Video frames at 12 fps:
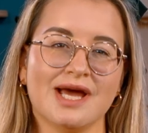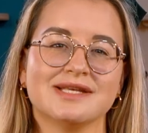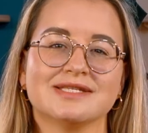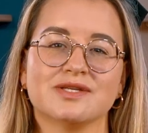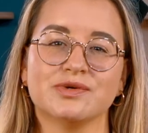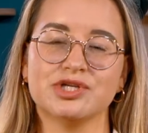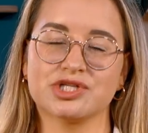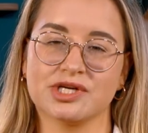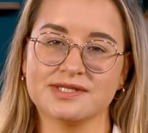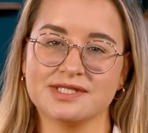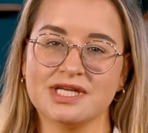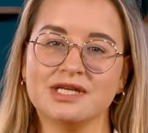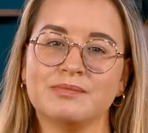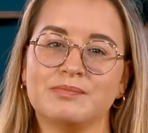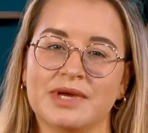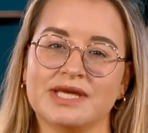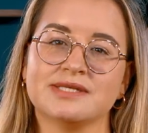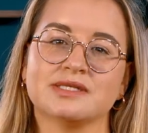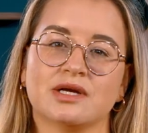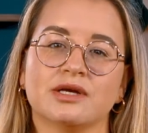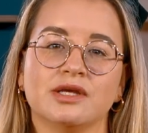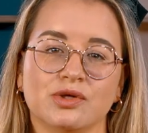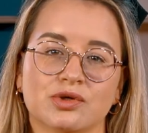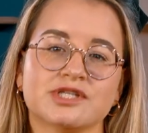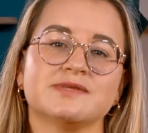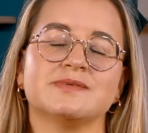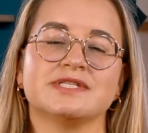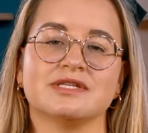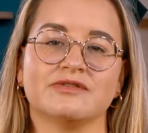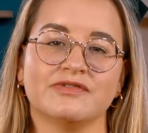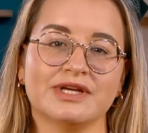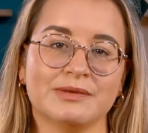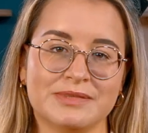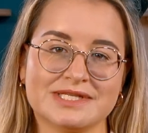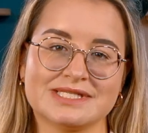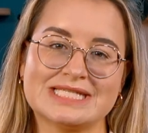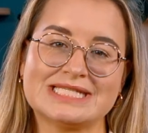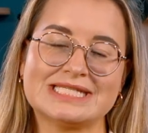so adjust it based on your specific business